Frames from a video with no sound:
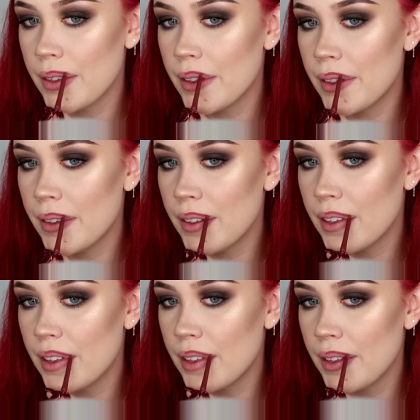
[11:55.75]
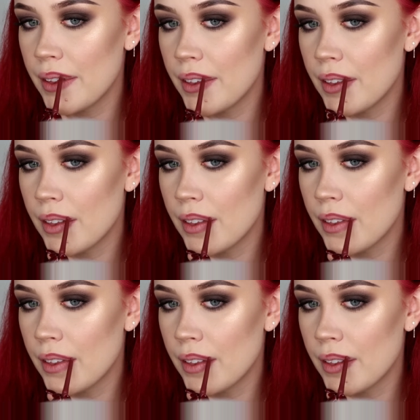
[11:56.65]

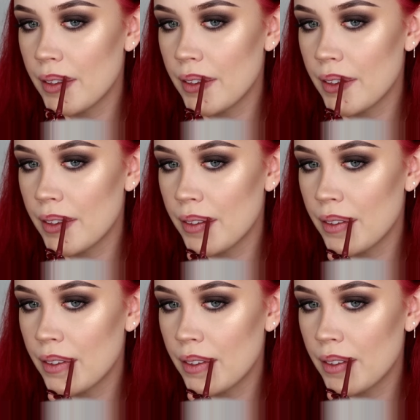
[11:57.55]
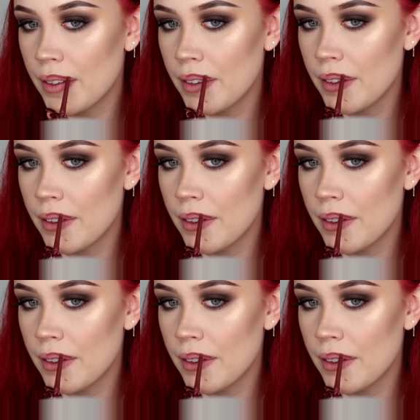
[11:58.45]
Nothing is said.